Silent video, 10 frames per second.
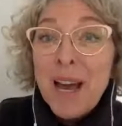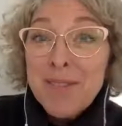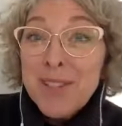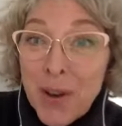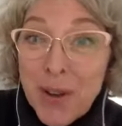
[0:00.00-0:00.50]

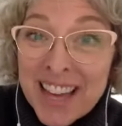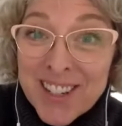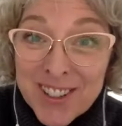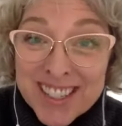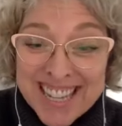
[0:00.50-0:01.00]
I'm so glad
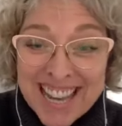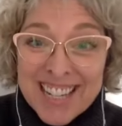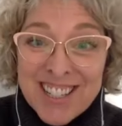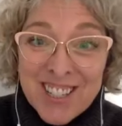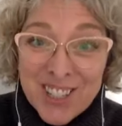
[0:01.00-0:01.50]
you
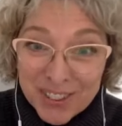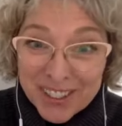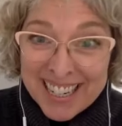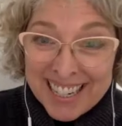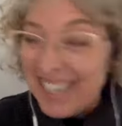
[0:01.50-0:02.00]
decided to do
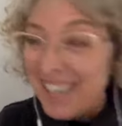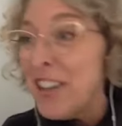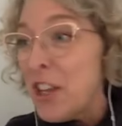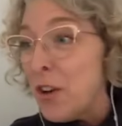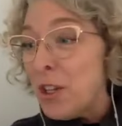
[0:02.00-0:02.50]
it,
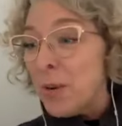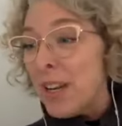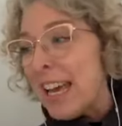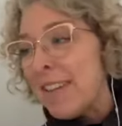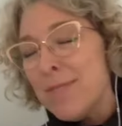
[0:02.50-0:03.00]
even though you were
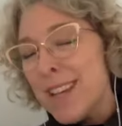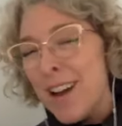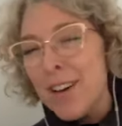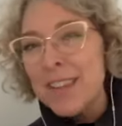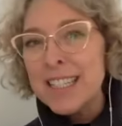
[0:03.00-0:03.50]
like,
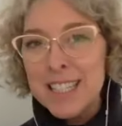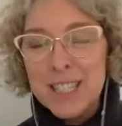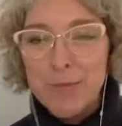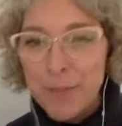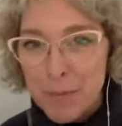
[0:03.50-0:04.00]
no, this
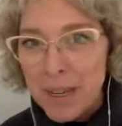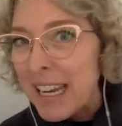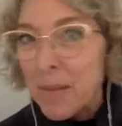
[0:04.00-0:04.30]
isn't for me.